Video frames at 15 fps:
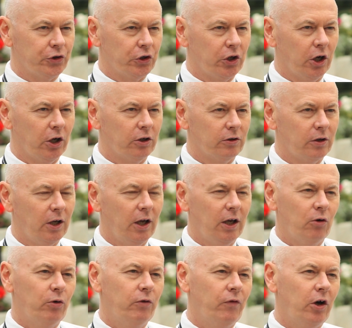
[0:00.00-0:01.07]
ago,
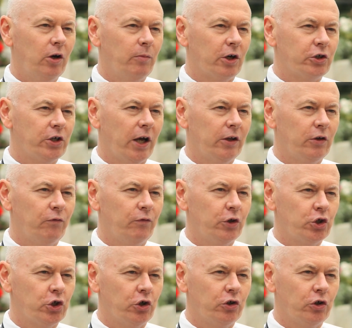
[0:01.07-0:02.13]
we very much had the
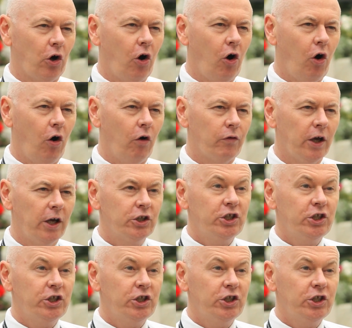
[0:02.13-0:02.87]
vision of